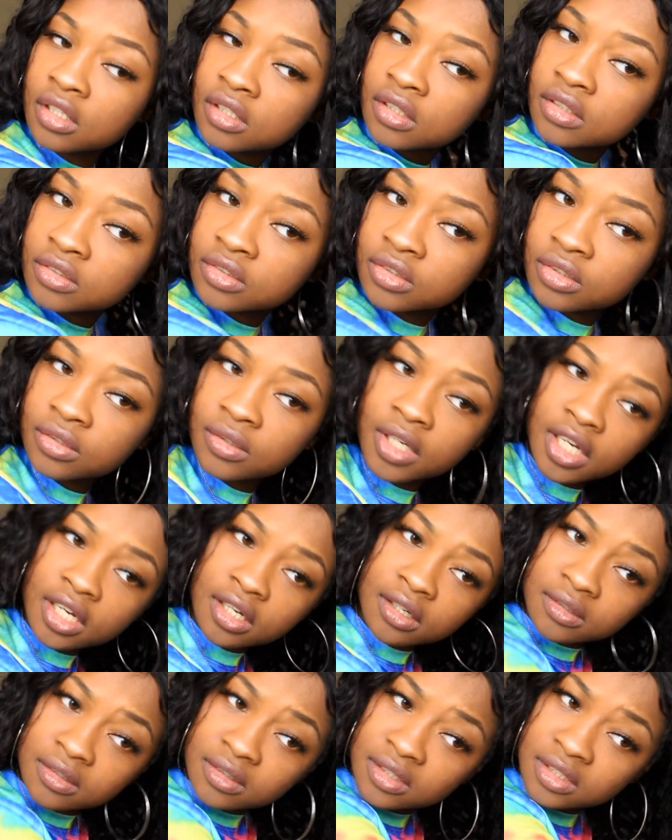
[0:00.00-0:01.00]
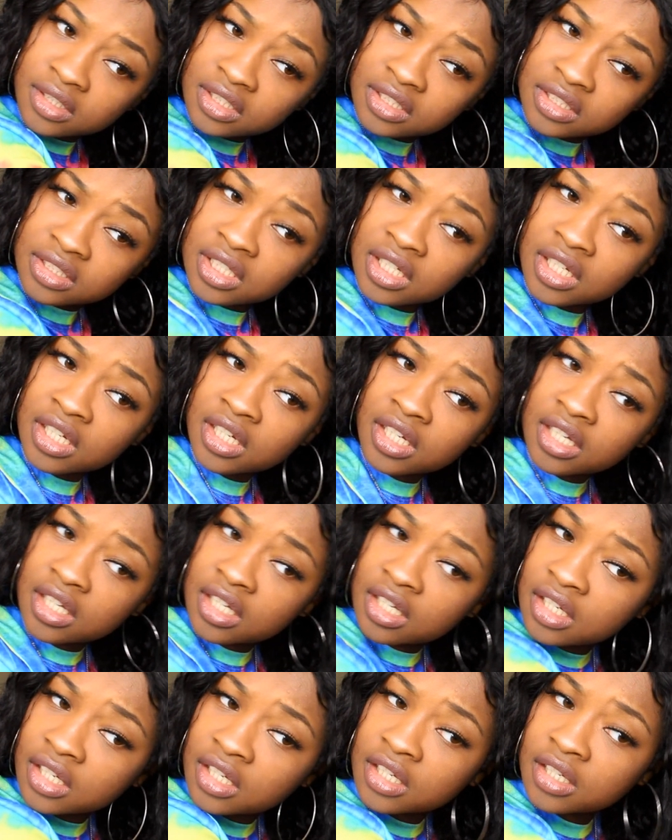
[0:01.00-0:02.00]
all throughout the
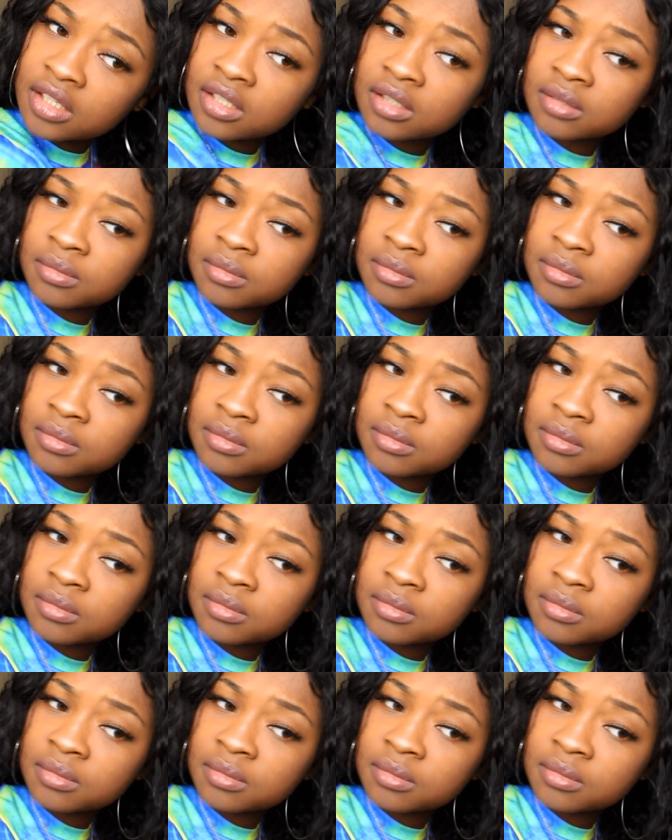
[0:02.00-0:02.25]
top